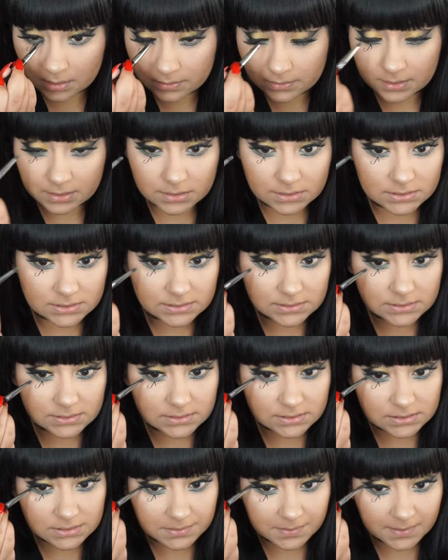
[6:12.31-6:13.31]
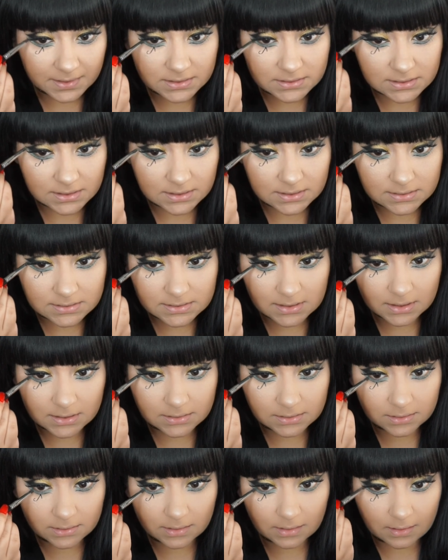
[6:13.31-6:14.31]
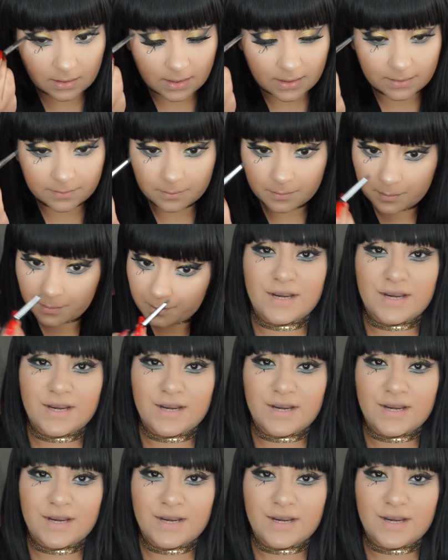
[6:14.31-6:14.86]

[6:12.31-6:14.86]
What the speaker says: there's spaces under the line.